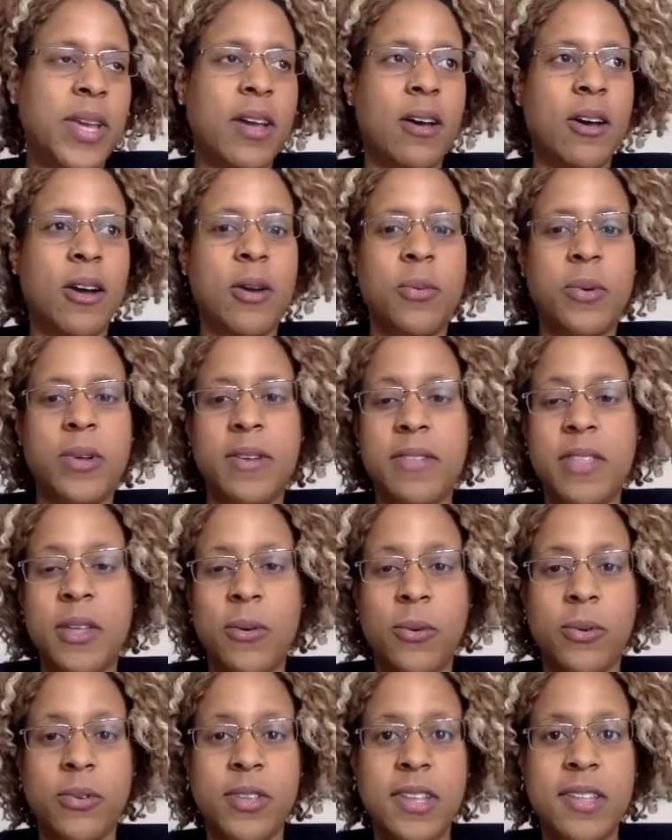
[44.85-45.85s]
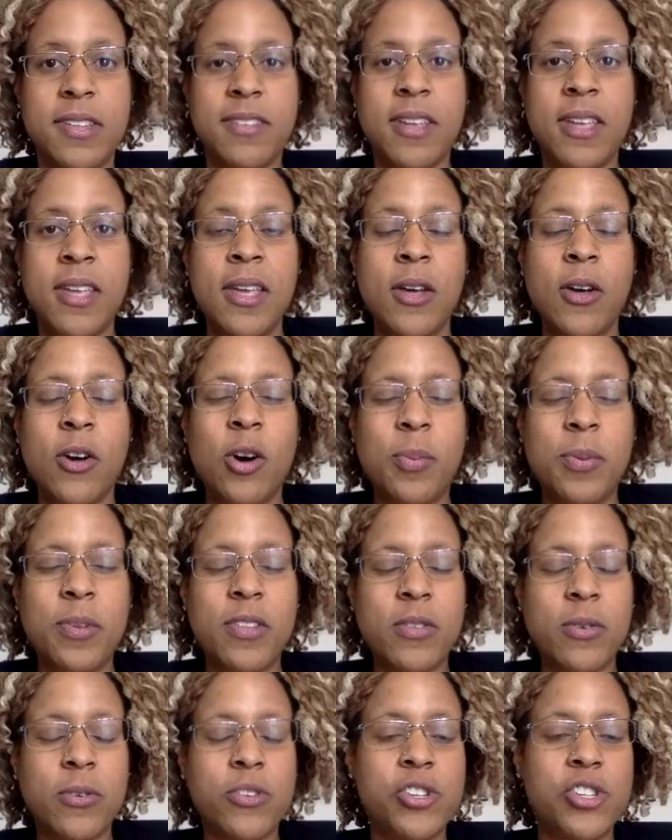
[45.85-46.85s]
are one of the oldest open
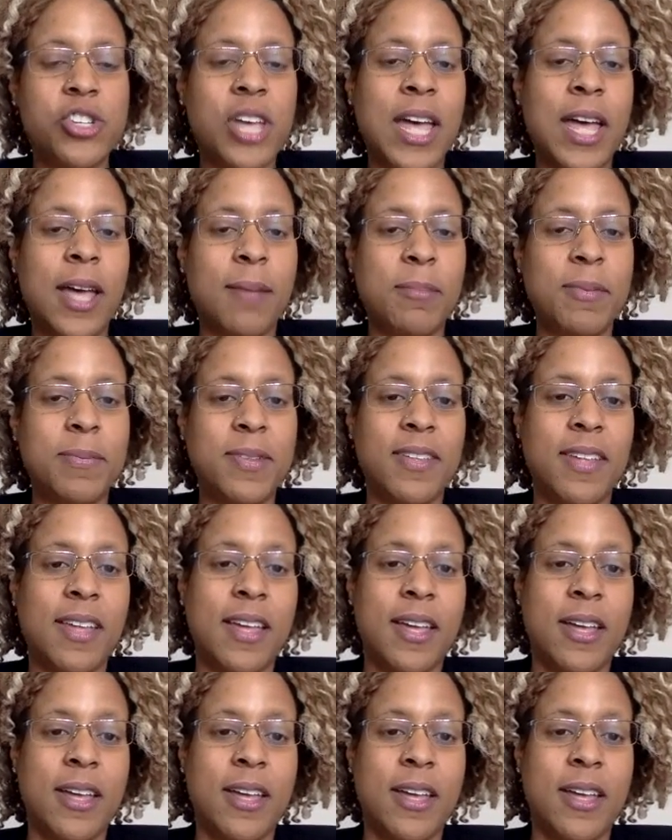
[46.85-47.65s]
source shops